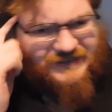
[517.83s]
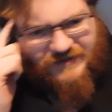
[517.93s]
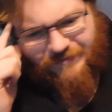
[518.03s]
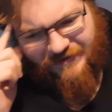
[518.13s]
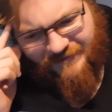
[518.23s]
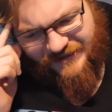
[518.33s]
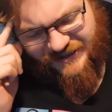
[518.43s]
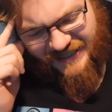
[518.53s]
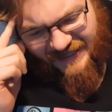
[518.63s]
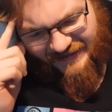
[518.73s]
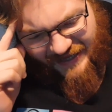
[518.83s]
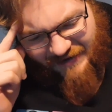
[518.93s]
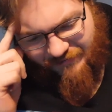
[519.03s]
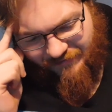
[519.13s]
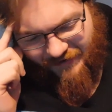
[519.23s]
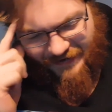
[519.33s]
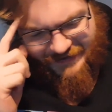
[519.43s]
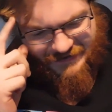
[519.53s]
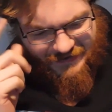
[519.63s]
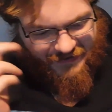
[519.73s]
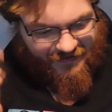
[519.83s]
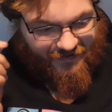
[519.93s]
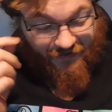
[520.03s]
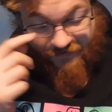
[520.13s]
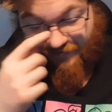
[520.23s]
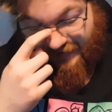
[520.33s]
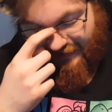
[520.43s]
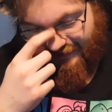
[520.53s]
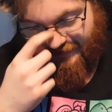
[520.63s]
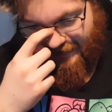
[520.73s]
so I pretty much got that right. Hit the nail on the head